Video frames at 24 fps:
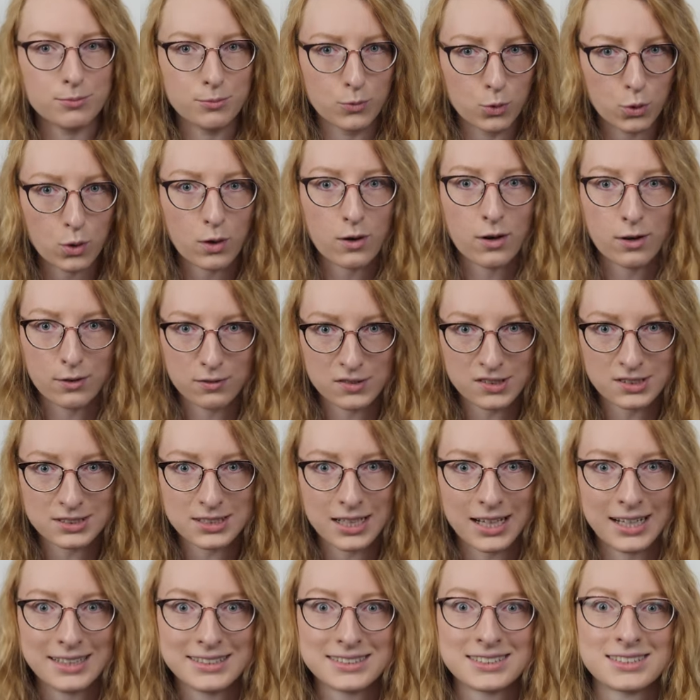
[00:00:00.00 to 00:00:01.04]
more
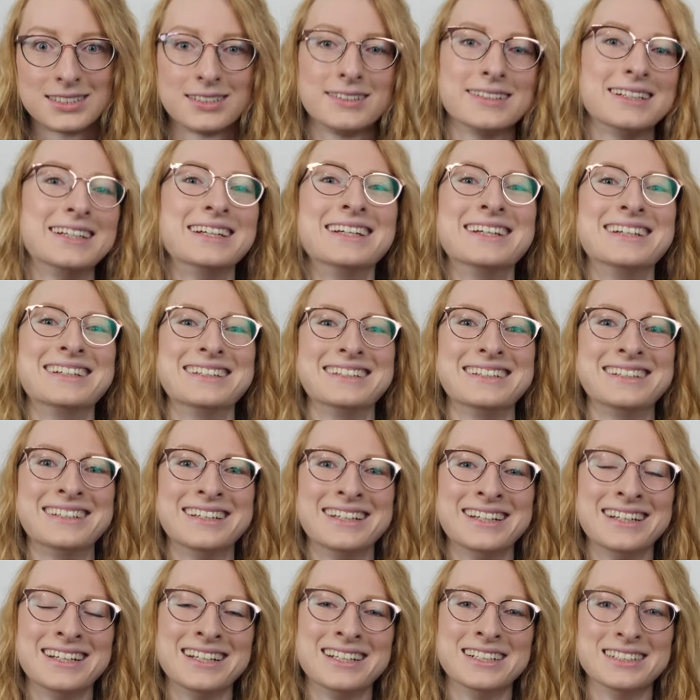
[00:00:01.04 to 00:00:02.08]
oversized.
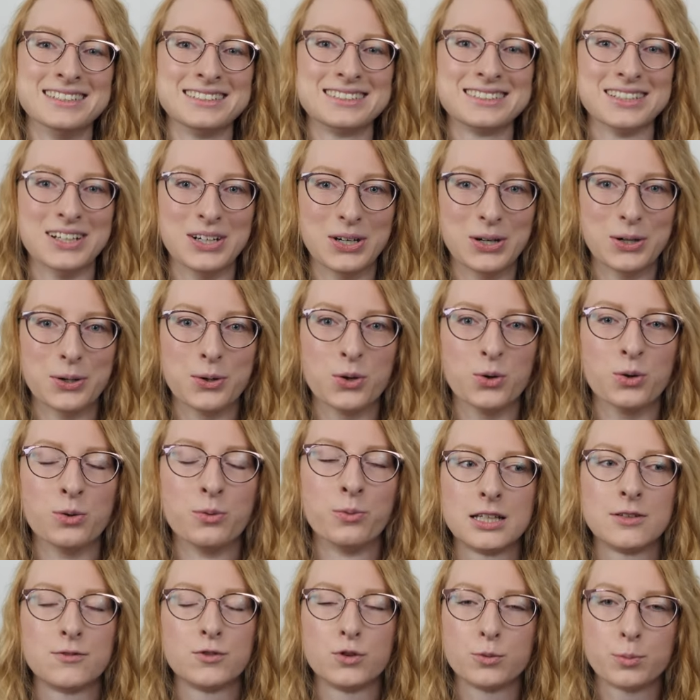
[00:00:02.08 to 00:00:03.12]
So
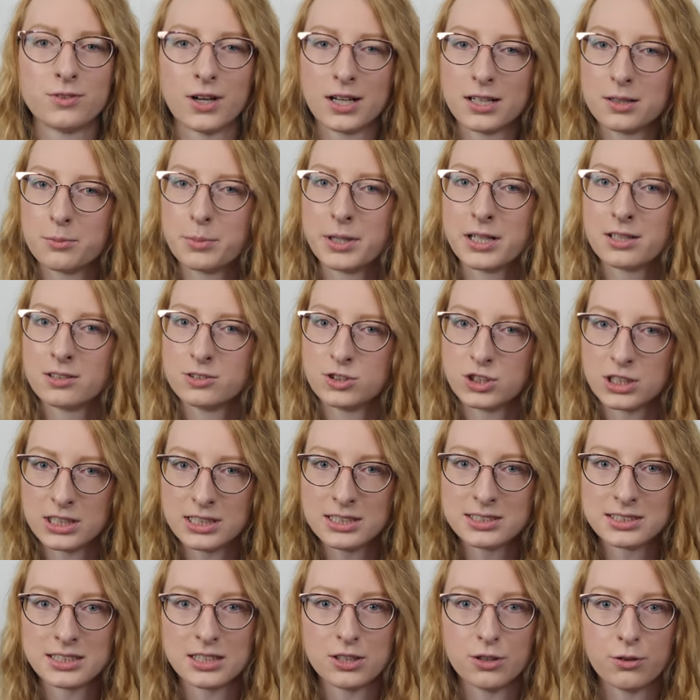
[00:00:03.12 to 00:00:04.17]
if you find a pair of
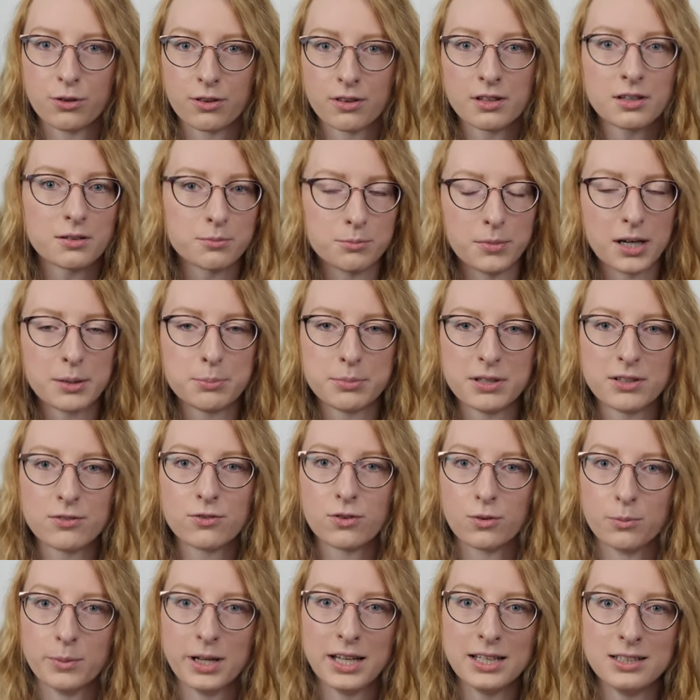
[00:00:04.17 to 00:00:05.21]
jeans that you think might be
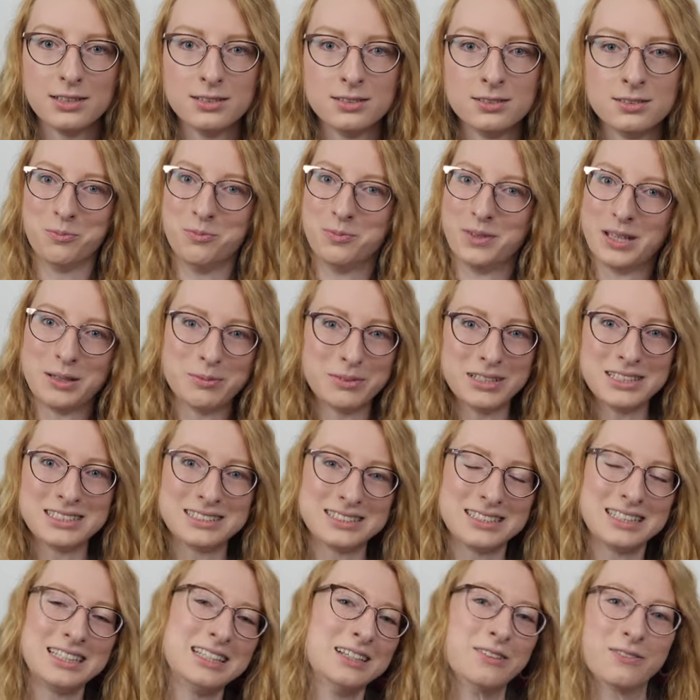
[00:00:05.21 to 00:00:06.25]
for men, maybe
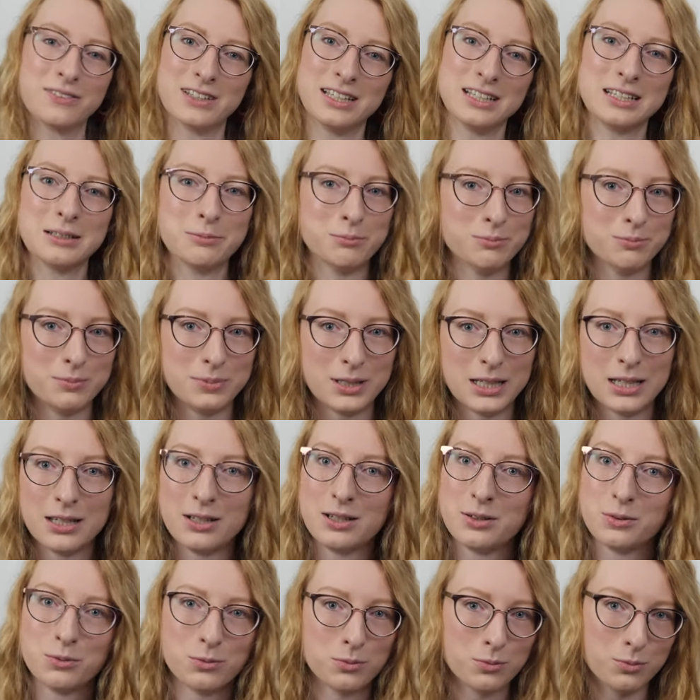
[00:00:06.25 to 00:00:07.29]
see if they can
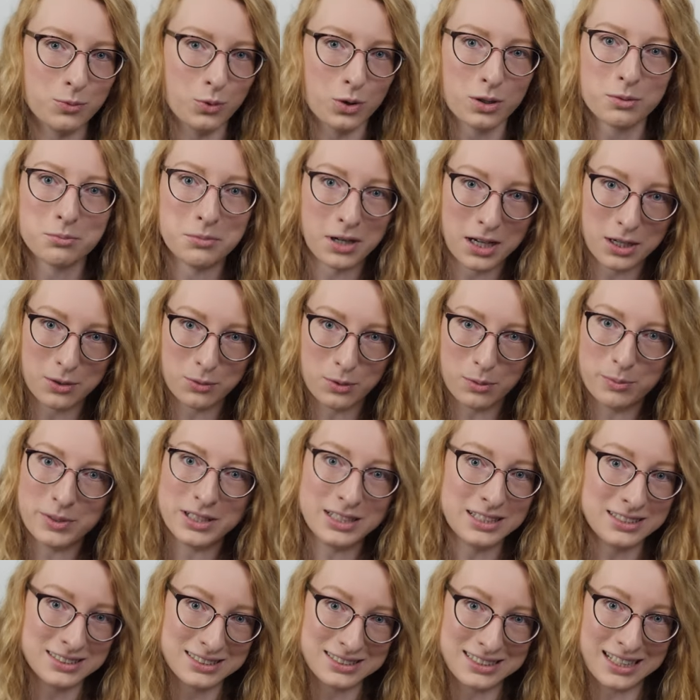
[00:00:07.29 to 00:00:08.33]
be worn by a
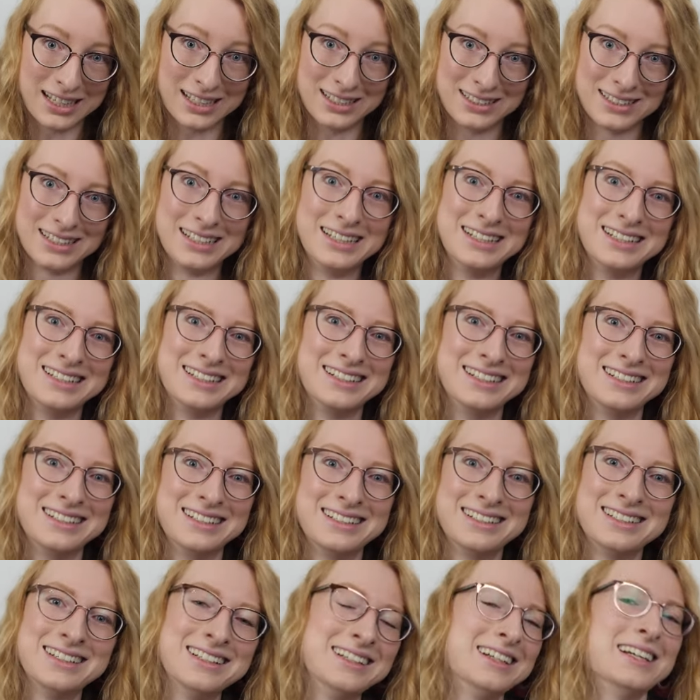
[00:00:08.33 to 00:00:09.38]
woman instead.
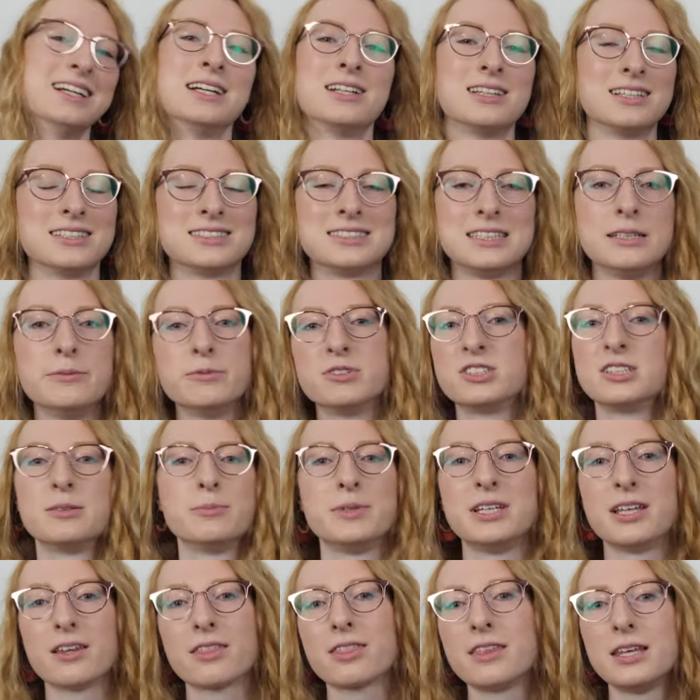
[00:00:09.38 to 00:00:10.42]
This seems to
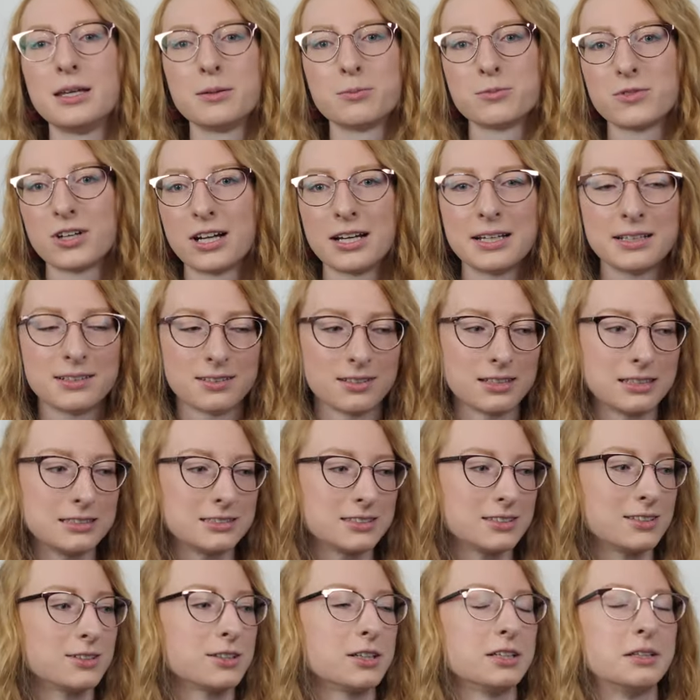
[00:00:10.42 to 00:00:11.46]
be a theme, right?
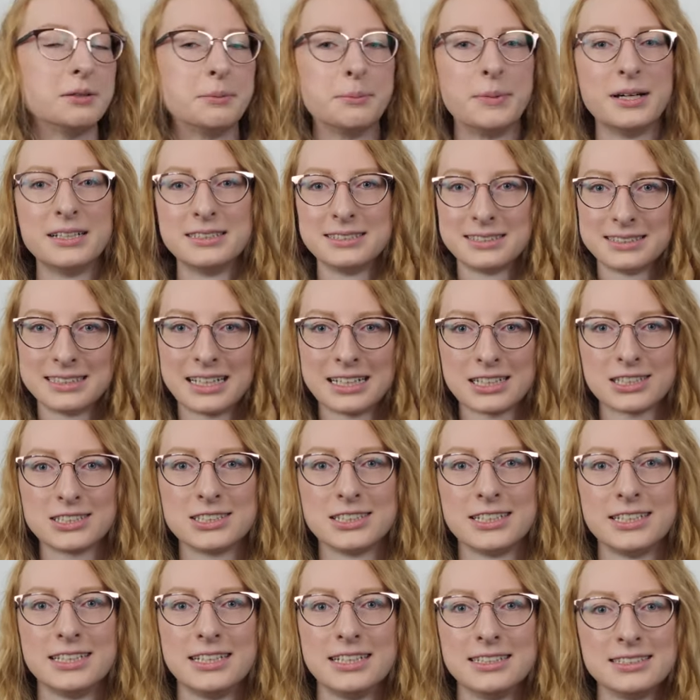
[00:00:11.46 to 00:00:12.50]
Let's look in the men's
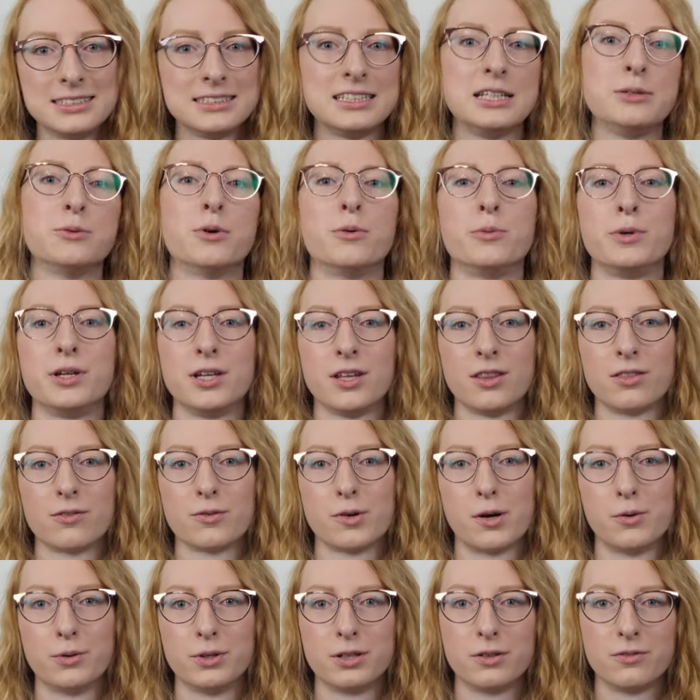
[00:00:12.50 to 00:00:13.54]
section and see what we can
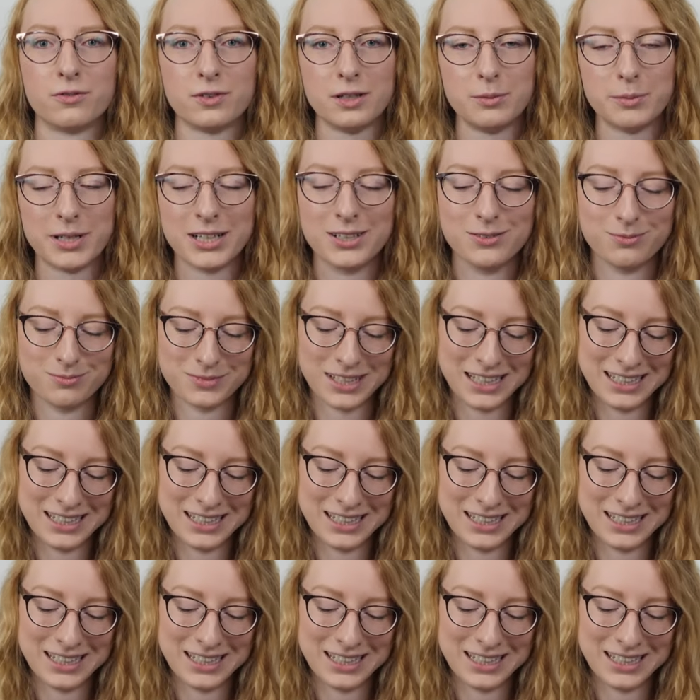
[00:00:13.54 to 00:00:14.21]
throw on a female.